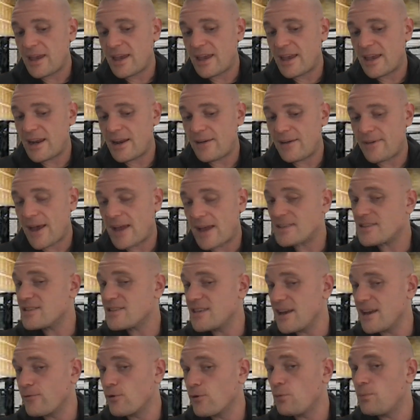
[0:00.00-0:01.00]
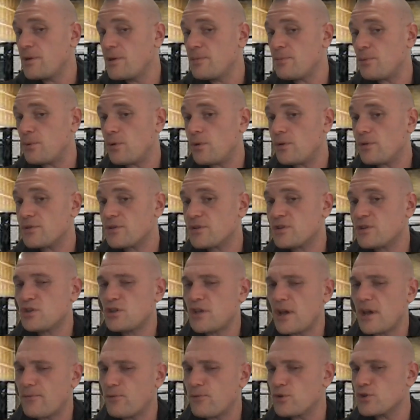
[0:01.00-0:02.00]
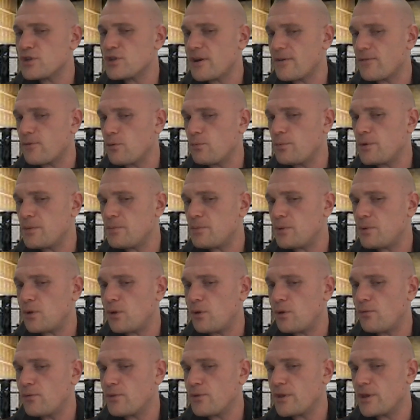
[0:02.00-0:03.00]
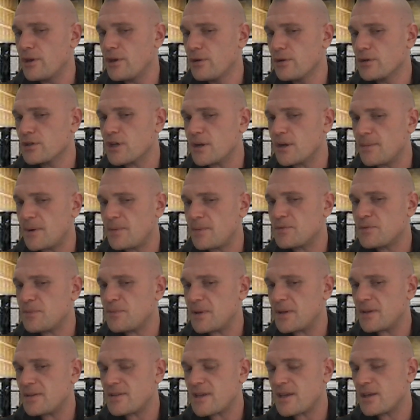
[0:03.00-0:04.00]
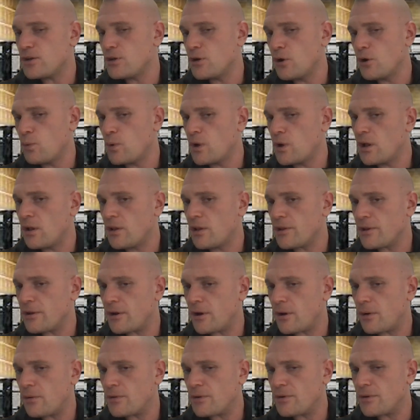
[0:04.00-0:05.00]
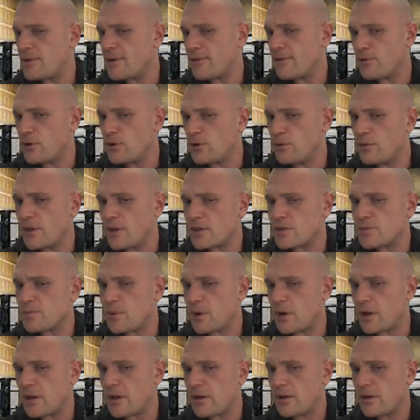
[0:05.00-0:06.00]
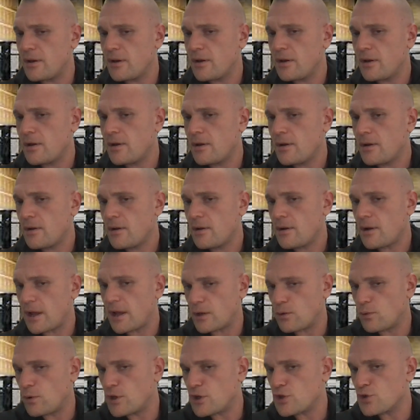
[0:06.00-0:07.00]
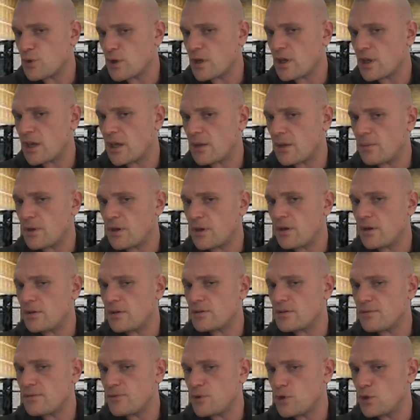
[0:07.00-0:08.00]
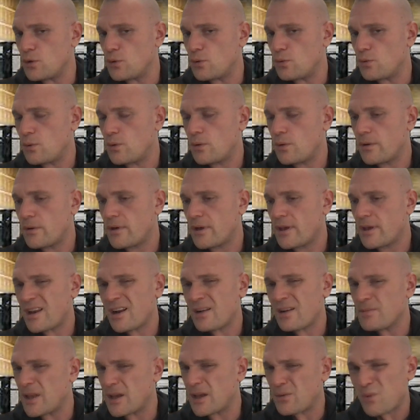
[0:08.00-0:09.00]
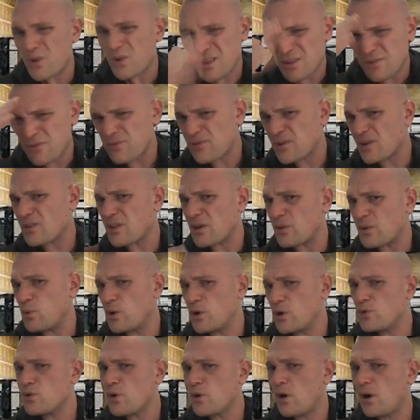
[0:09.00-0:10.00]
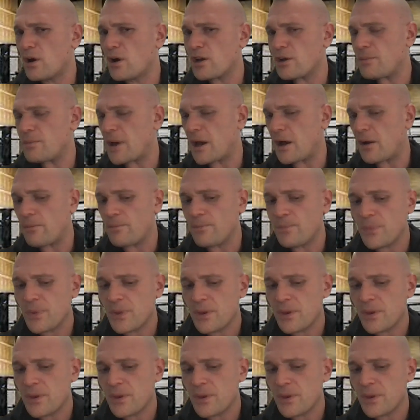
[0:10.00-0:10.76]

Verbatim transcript: And I've had several people, several, several people over the years come up to me and say, you know, Will, you know, you never knew this, but I quit drinking because of you. And I'm like, what the, f- what are you talking about?